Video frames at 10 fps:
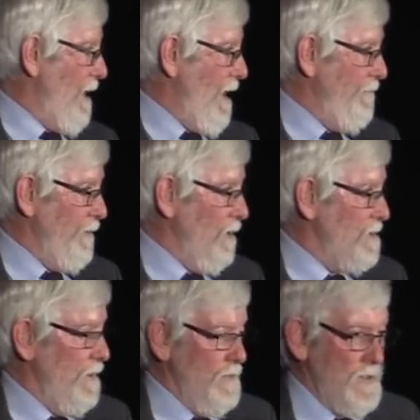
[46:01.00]

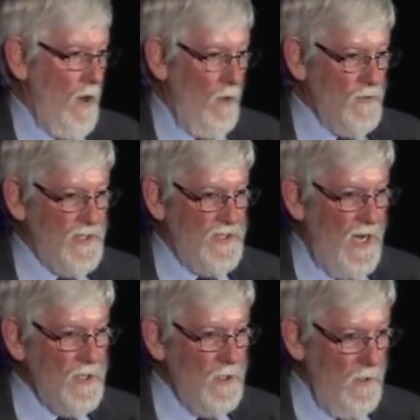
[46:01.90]
landfills, and there was a whole
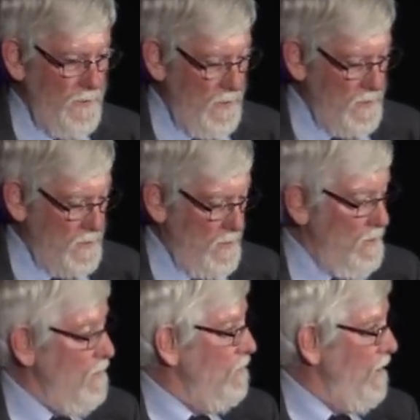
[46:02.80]
session on this
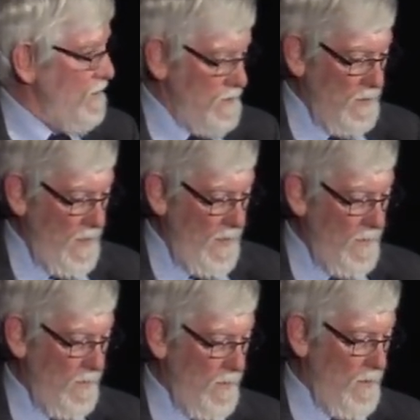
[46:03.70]

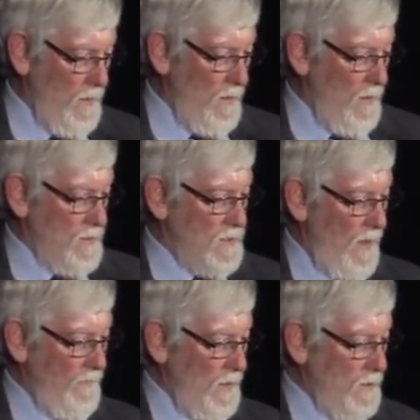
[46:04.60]
yesterday,
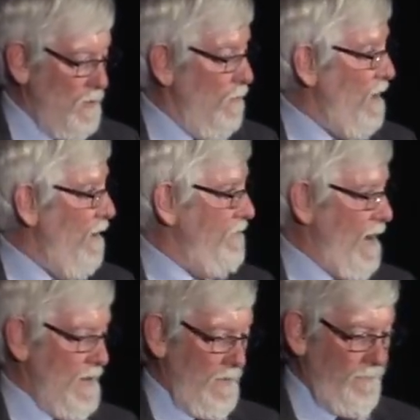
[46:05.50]
70 to above
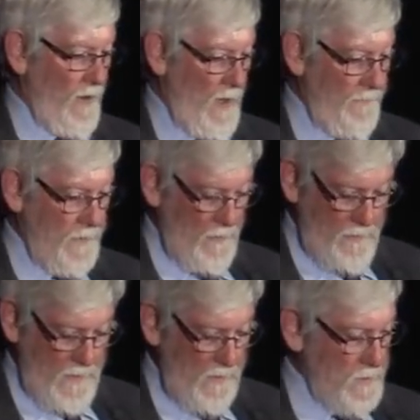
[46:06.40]
85
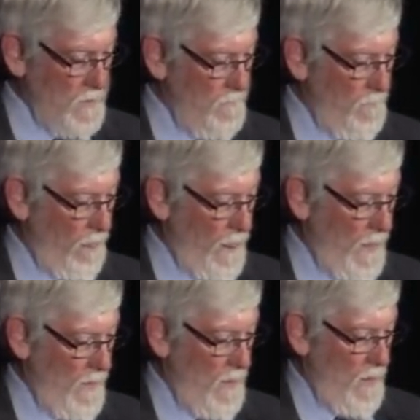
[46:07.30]
degrees.
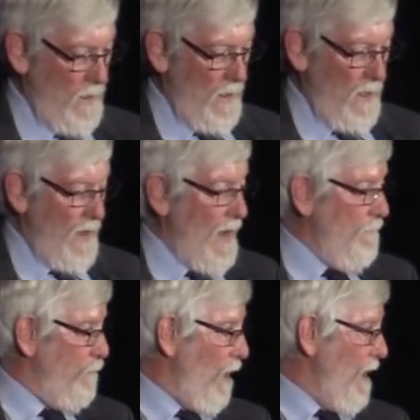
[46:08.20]

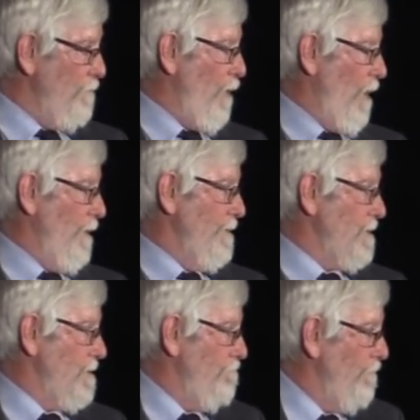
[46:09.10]
And brine
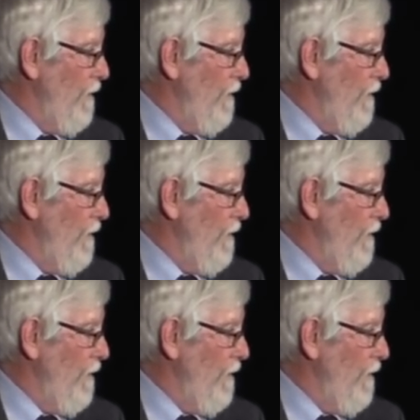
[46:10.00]
ponds,